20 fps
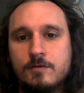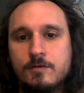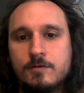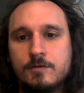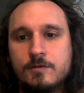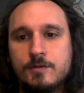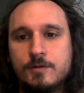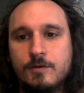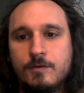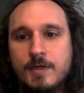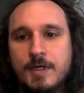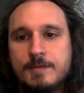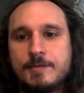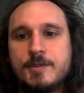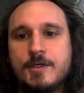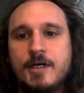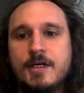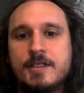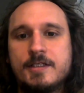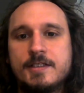So what I'm
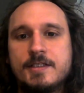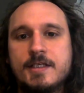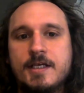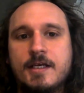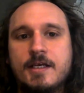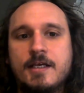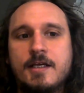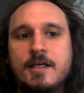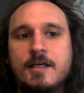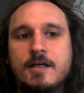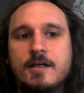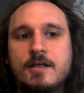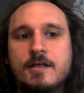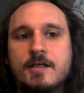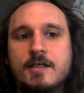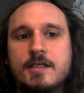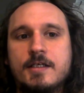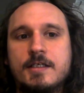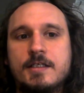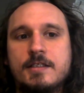trying to say
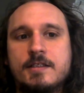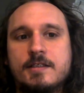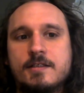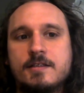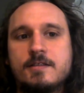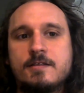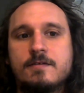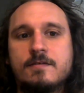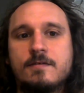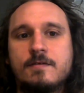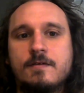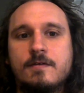here is,